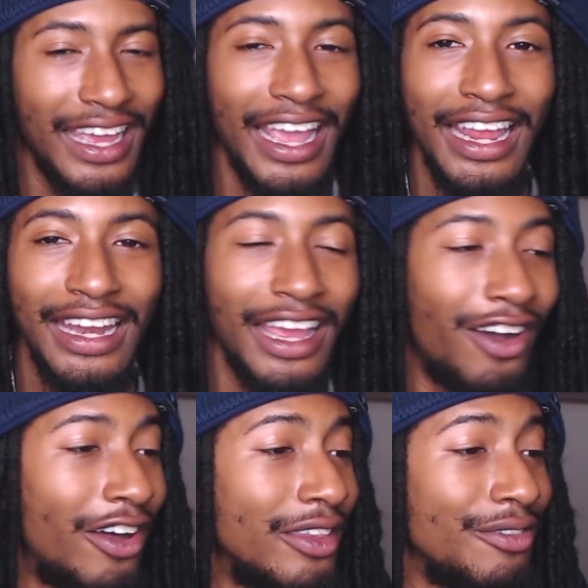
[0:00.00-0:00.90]
And
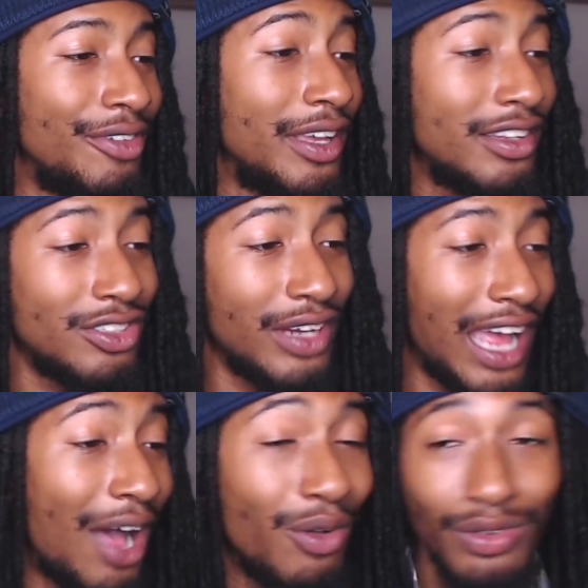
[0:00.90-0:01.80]
on the Viz, tra-
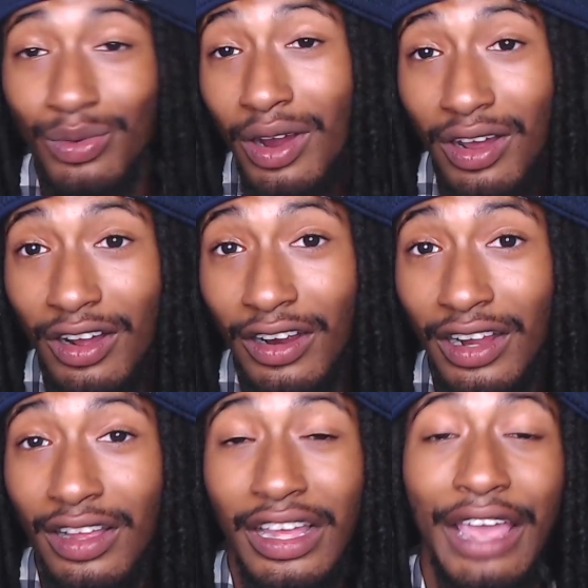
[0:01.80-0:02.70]
I was wrong.
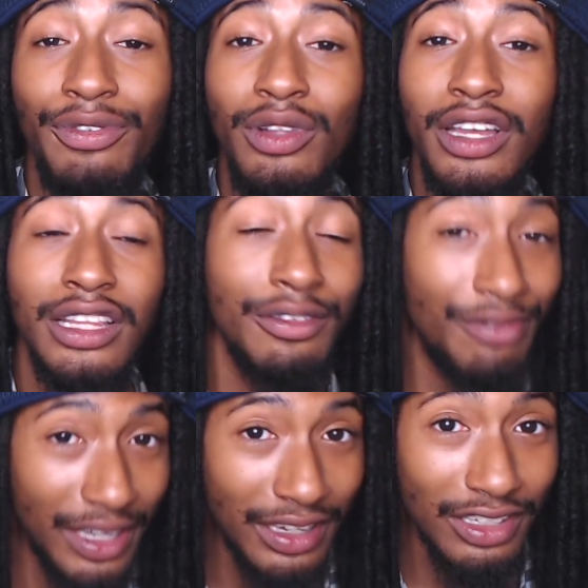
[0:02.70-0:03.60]
If you look at the
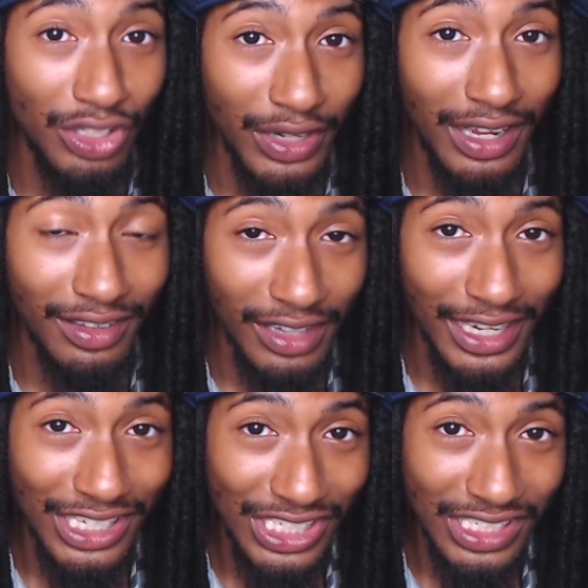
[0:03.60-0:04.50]
Viz
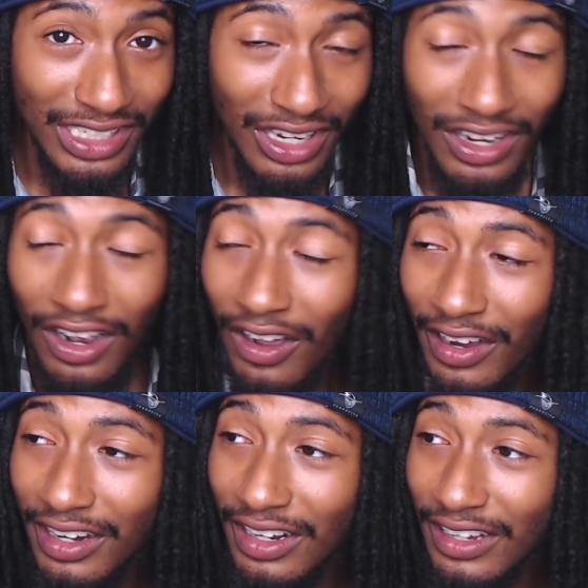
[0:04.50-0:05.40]
translation
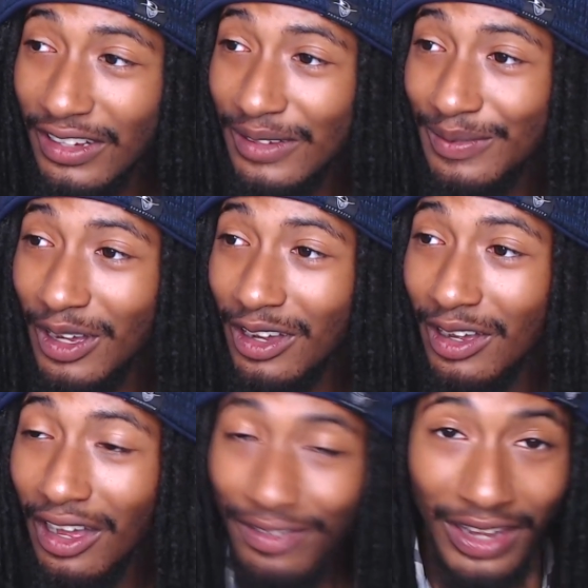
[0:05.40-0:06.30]
on um uh,
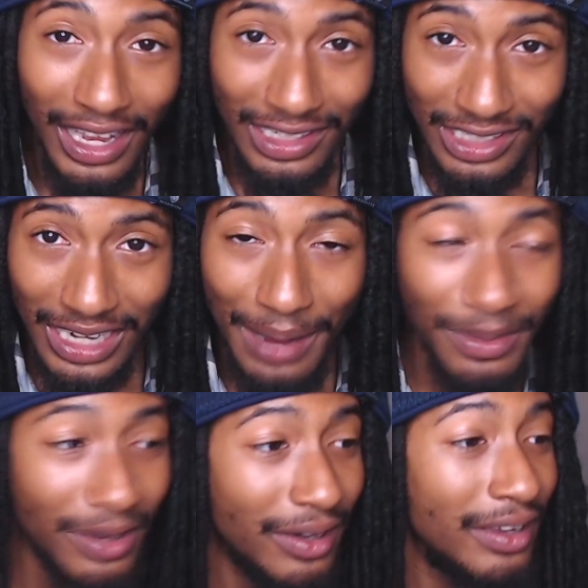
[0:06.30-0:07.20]
of last
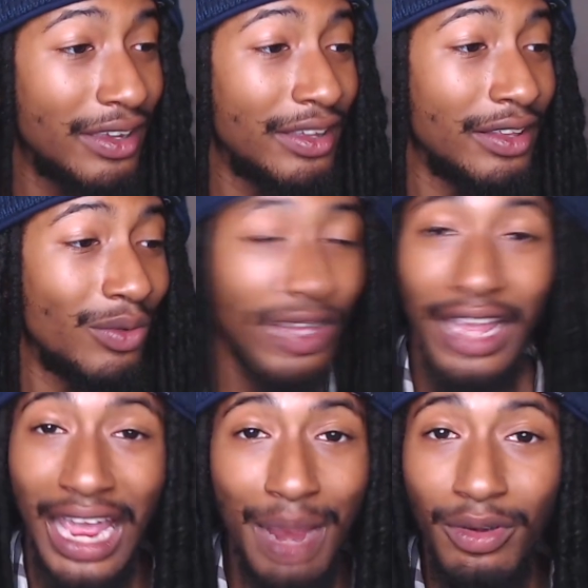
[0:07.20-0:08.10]
chapter, with the
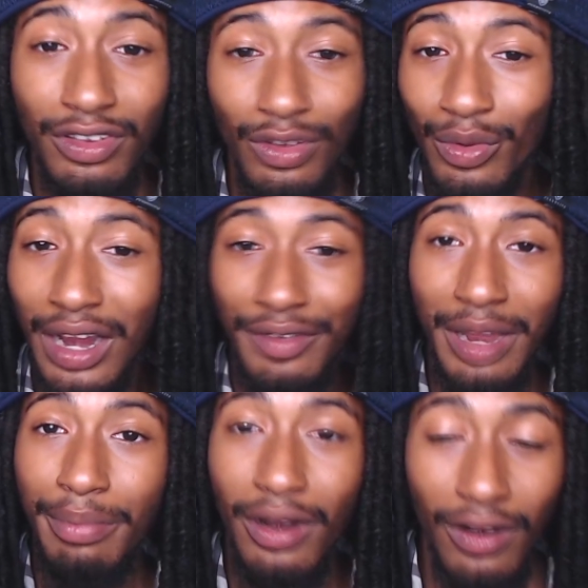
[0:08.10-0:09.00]
cameras or whatever they
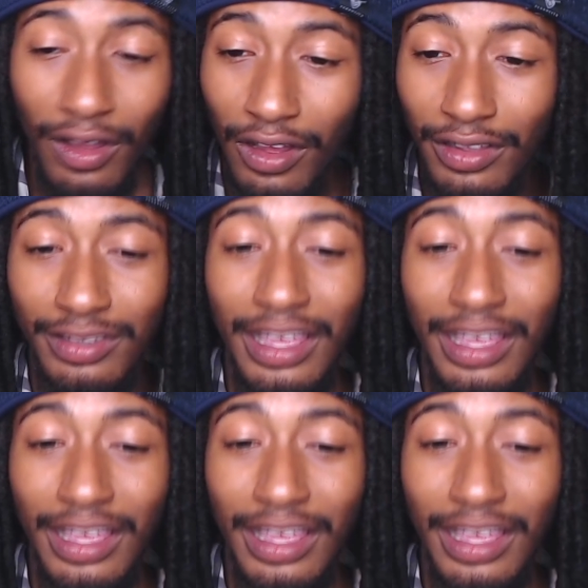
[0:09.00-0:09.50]
put on Hawks,